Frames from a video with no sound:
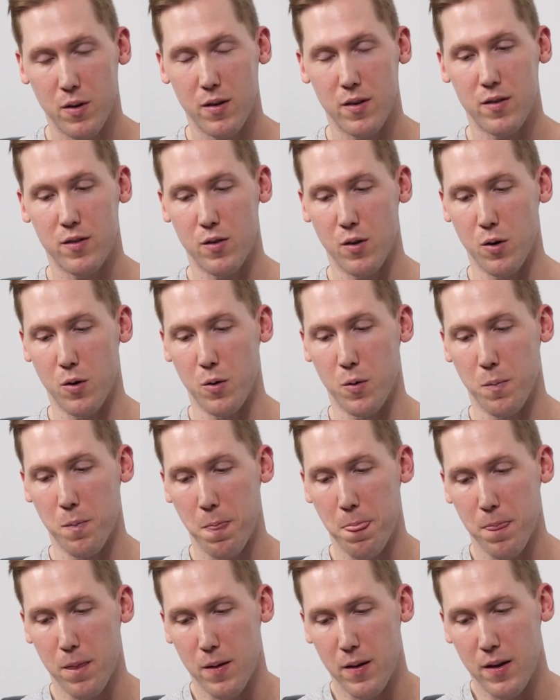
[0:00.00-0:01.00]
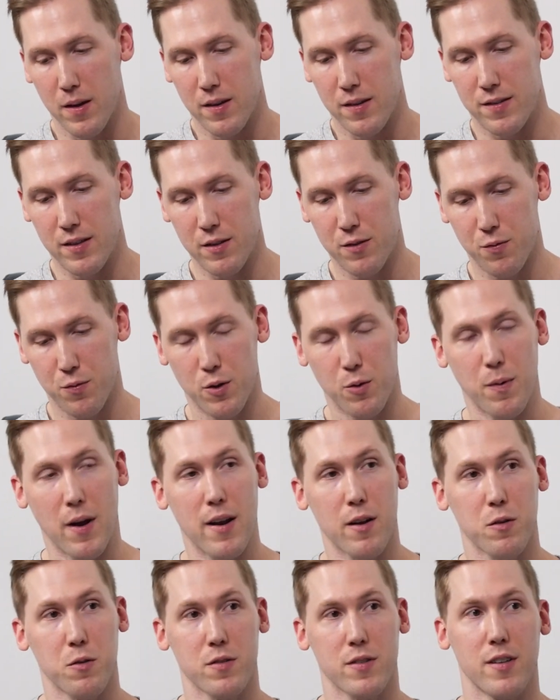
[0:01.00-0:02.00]
Okay. So since free
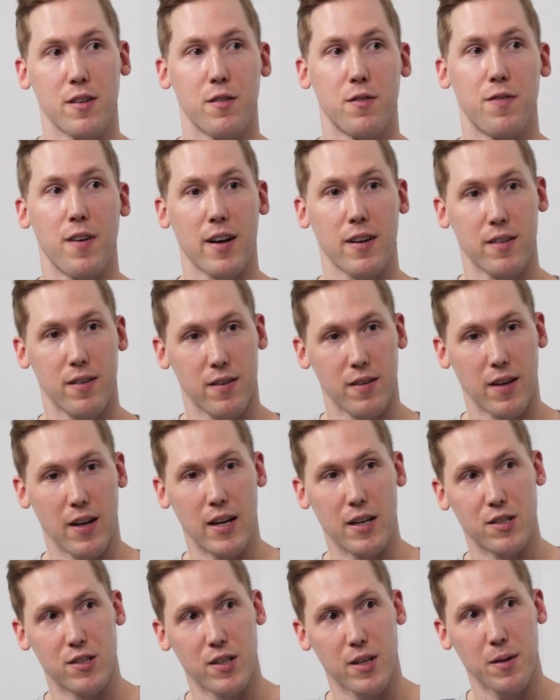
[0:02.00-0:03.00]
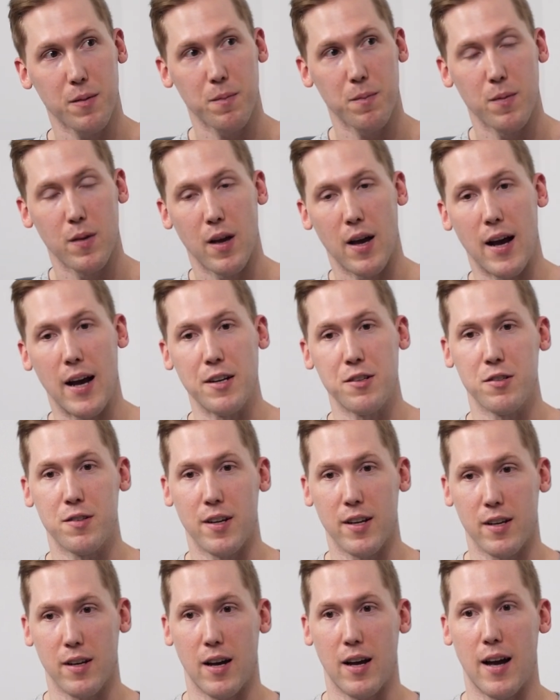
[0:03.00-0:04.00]
radicals can affect aging, I should
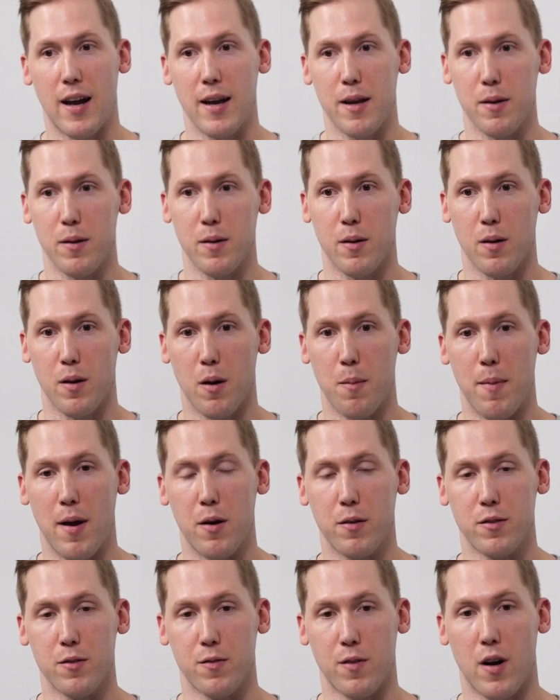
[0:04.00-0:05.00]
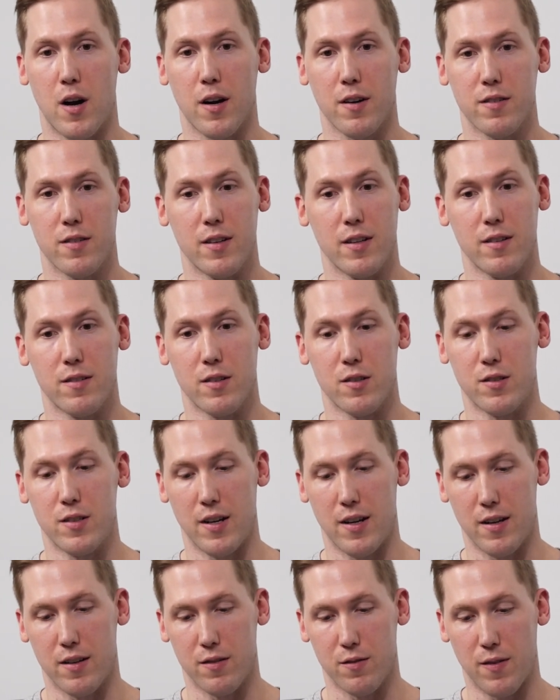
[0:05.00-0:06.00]
take a high amount of oxidants such
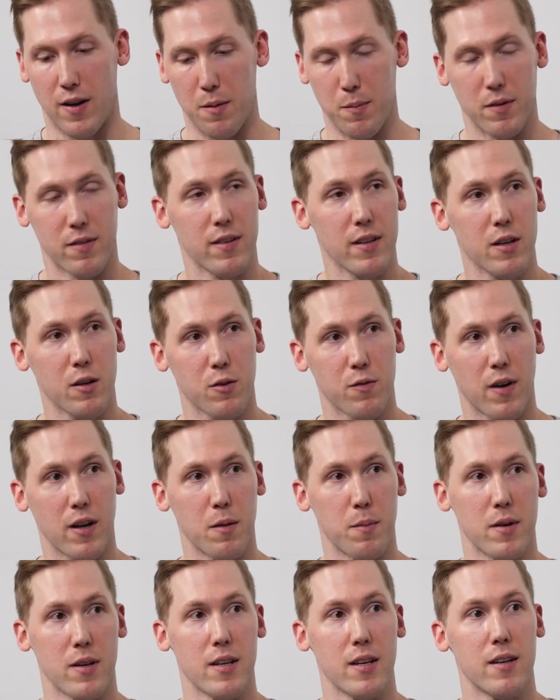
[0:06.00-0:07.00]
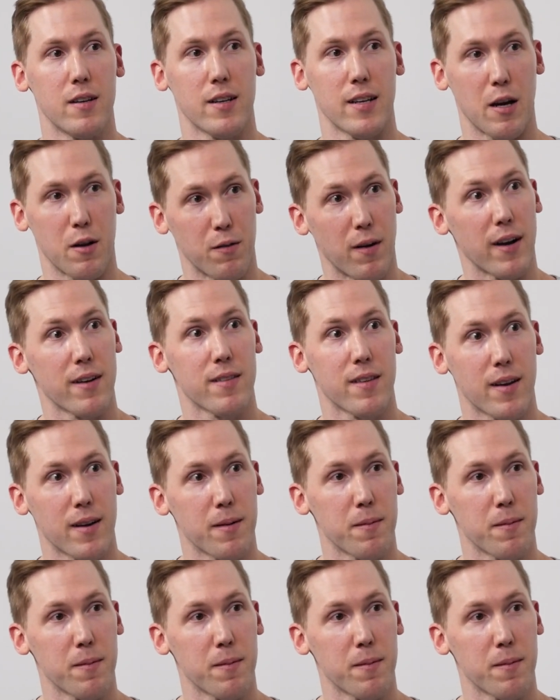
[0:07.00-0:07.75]
as vitamin C or vitamin E to counteract that.